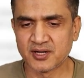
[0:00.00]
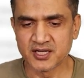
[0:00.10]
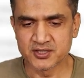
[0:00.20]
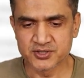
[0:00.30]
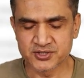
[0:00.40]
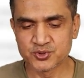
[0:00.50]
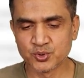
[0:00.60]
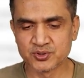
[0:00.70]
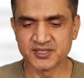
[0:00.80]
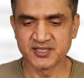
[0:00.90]
I'll just
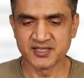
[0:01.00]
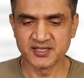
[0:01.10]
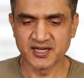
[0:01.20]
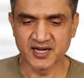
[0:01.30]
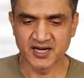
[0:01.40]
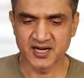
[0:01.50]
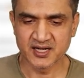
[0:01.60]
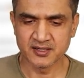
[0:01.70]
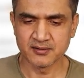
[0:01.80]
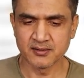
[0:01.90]
go there,
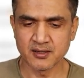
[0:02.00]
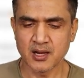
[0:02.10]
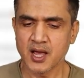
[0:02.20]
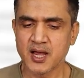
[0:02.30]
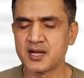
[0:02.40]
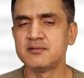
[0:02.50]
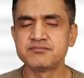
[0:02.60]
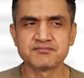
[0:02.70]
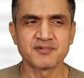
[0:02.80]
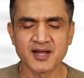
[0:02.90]
and I'll
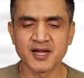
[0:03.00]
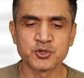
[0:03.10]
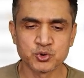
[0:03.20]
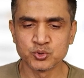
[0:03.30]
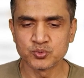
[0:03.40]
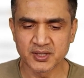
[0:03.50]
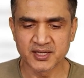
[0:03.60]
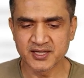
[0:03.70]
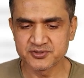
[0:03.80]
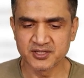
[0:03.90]
try to
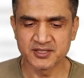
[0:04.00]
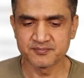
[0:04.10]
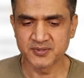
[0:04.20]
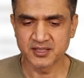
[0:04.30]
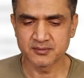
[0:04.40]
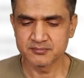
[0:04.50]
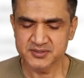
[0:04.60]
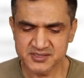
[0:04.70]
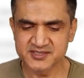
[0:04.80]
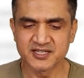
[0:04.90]
actually
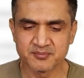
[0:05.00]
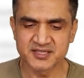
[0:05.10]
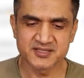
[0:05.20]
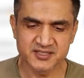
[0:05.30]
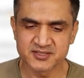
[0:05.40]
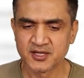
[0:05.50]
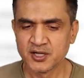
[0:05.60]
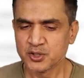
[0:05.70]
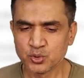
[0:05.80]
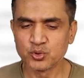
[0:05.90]
send message
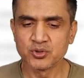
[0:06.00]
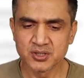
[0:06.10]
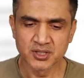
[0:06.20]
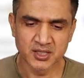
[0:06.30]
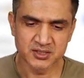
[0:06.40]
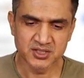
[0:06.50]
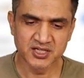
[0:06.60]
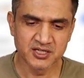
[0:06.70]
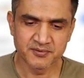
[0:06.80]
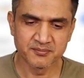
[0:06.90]
2 to
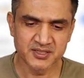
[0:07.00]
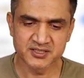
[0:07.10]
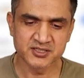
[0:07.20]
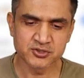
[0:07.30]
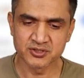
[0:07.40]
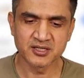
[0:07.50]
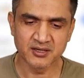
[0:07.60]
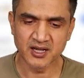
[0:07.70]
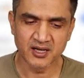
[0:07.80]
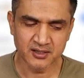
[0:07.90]
3 different messages, so that
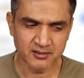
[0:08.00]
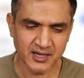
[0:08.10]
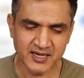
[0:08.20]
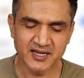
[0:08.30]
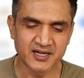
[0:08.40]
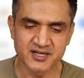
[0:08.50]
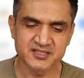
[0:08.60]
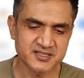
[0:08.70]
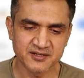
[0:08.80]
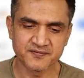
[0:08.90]
I can
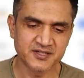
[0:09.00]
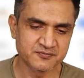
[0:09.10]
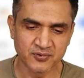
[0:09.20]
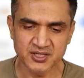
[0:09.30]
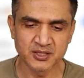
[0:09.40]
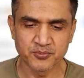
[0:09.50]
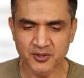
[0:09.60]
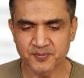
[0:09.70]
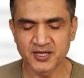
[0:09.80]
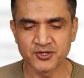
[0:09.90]
understand if it is working
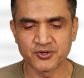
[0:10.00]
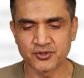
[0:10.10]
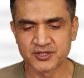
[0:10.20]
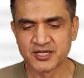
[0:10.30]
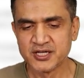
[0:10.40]
properly or not.